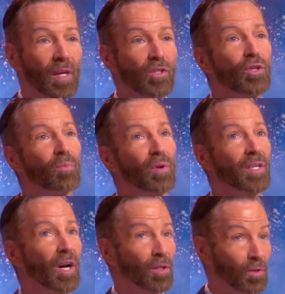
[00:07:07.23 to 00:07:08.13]
gets to
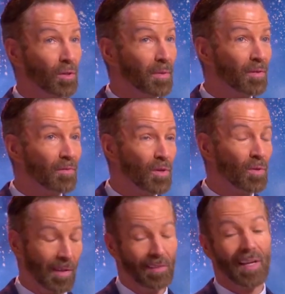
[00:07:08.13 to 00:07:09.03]
bring a little bit of
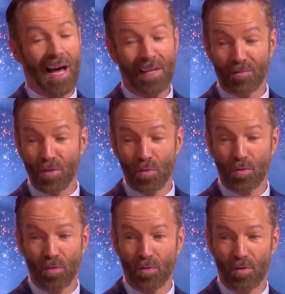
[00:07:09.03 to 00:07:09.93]
you, a lot of you,
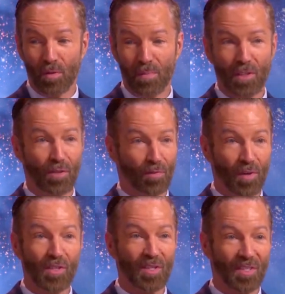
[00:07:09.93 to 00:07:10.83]
to the picture. For
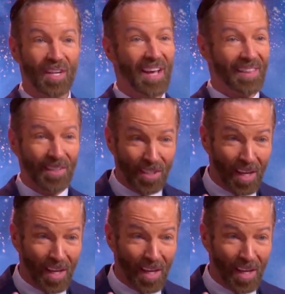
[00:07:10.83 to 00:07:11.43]
instance, there's a